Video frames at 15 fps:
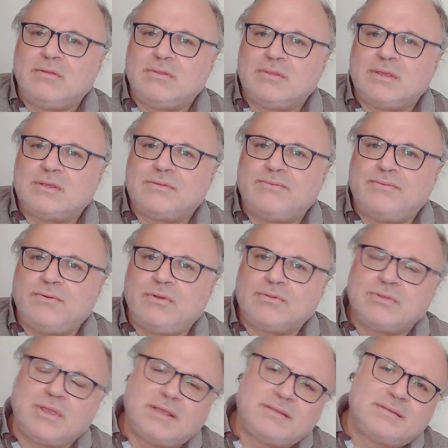this
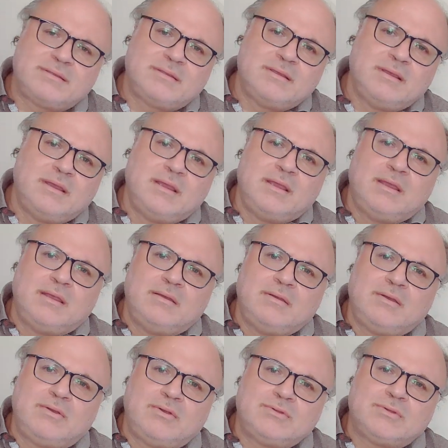fortress
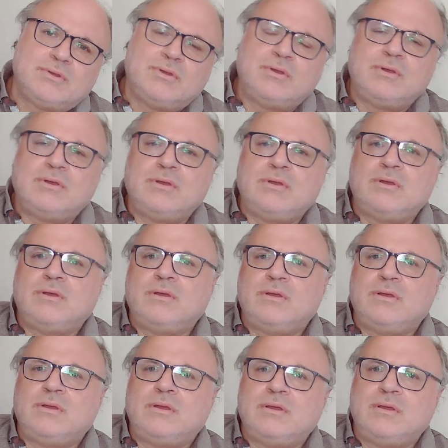because
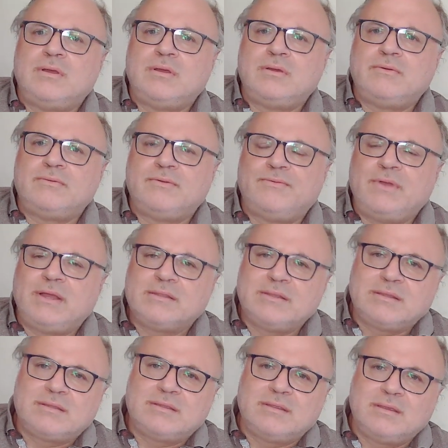uh, of the fact
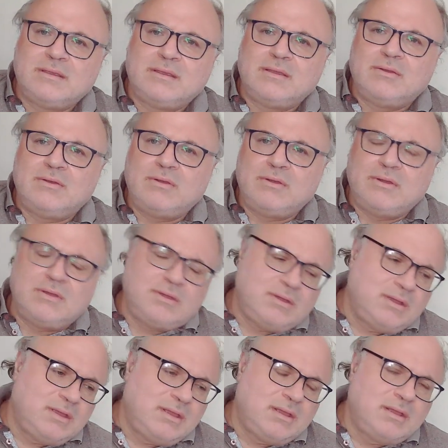that
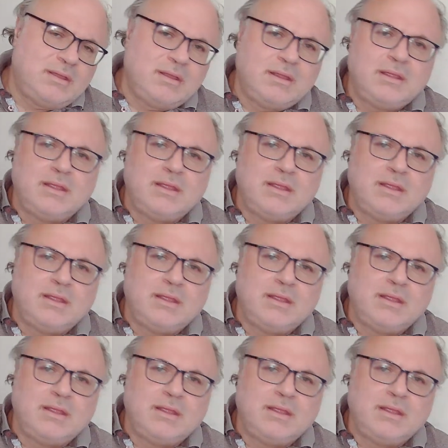uh, uh